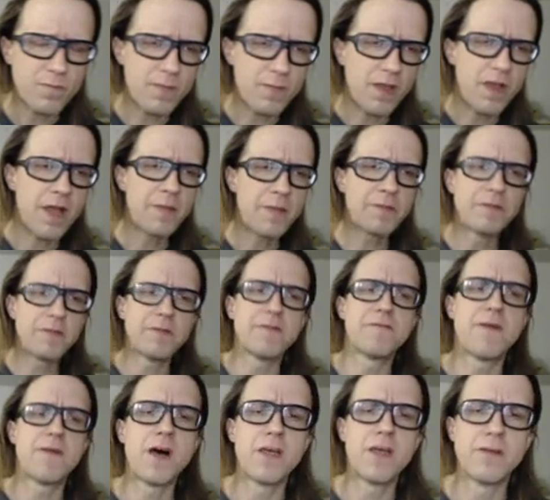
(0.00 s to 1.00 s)
I'm going to be
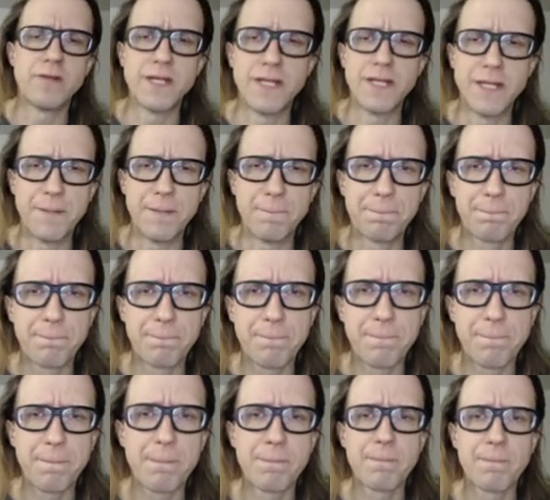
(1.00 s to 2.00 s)
following it,
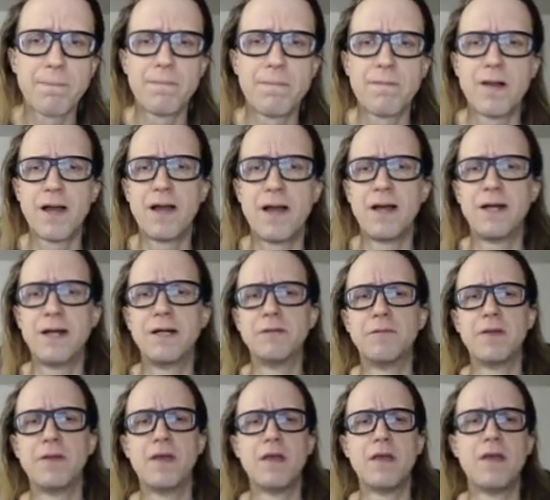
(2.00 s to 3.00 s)

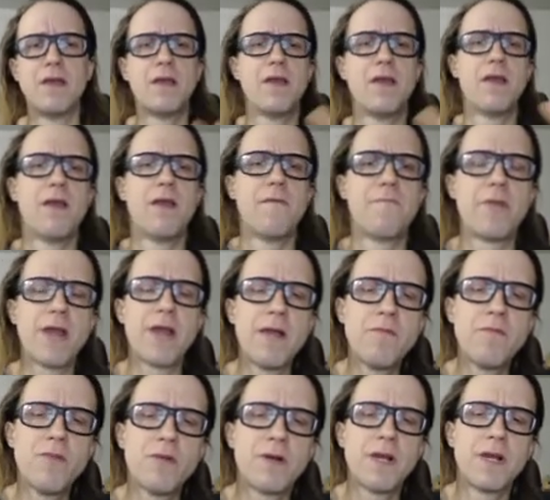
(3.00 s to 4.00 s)
Um, but I'm
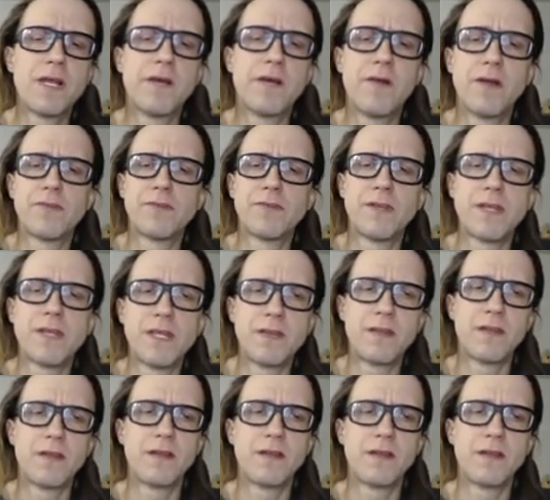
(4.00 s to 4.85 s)
more interested in